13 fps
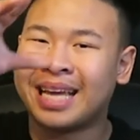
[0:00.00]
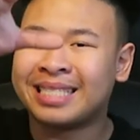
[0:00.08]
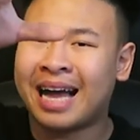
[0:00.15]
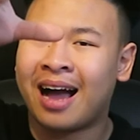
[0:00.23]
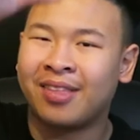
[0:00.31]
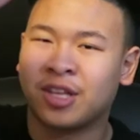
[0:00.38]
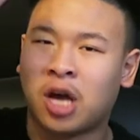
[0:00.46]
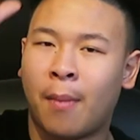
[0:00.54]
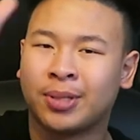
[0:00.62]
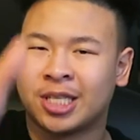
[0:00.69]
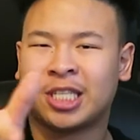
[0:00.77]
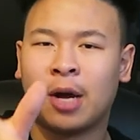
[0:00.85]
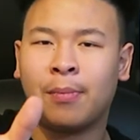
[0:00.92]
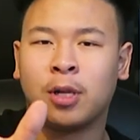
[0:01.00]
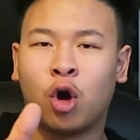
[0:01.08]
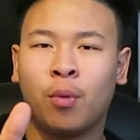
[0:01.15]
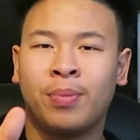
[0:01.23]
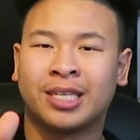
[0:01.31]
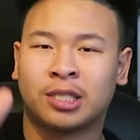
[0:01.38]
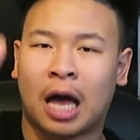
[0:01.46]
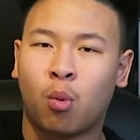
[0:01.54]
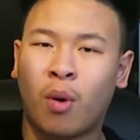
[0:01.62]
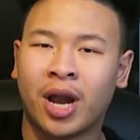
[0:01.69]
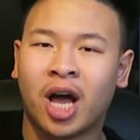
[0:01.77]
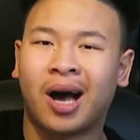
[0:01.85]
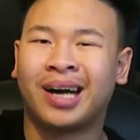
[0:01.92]
that down in the comment section down below because I
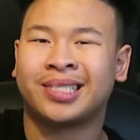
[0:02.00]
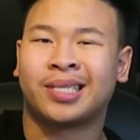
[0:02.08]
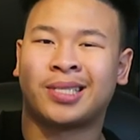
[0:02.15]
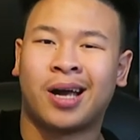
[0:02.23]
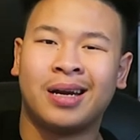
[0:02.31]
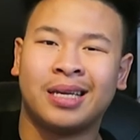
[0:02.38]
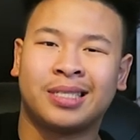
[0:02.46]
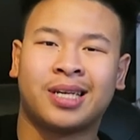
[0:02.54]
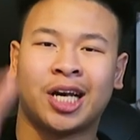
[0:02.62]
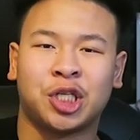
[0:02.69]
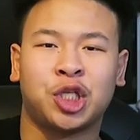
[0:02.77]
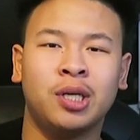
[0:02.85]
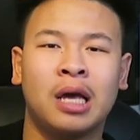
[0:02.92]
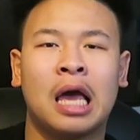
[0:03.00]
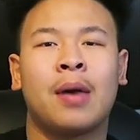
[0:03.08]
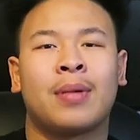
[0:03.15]
want us to start our discussion